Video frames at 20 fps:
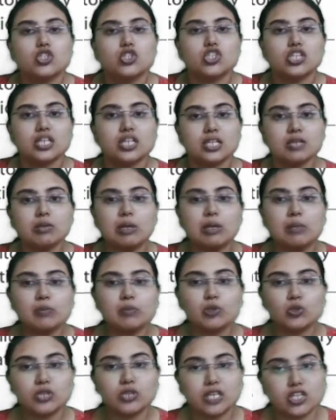gene
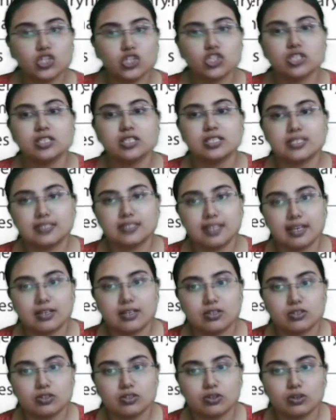mutation is
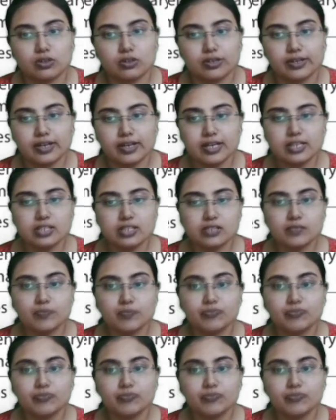there. All right.